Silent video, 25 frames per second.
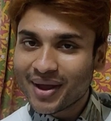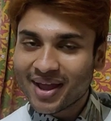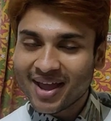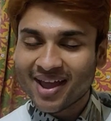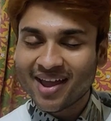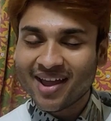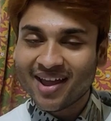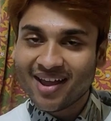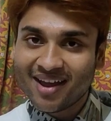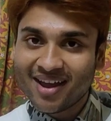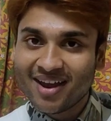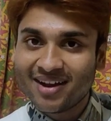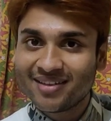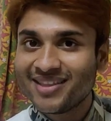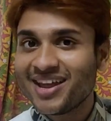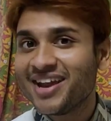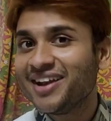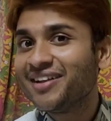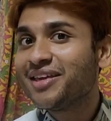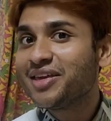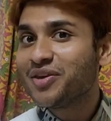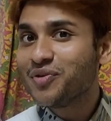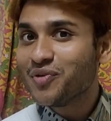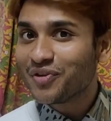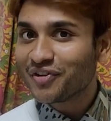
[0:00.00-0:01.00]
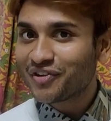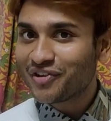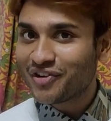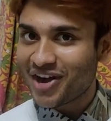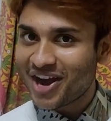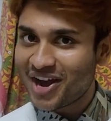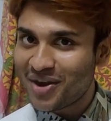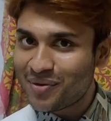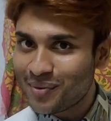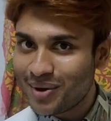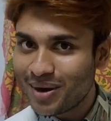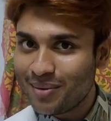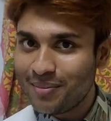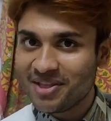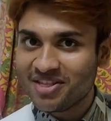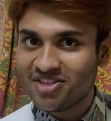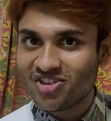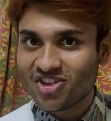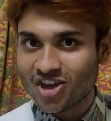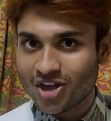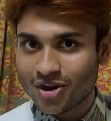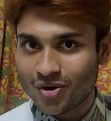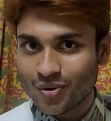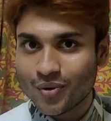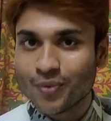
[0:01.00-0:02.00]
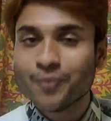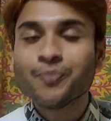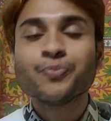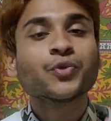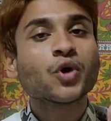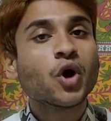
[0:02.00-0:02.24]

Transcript: here, then your grade will be 0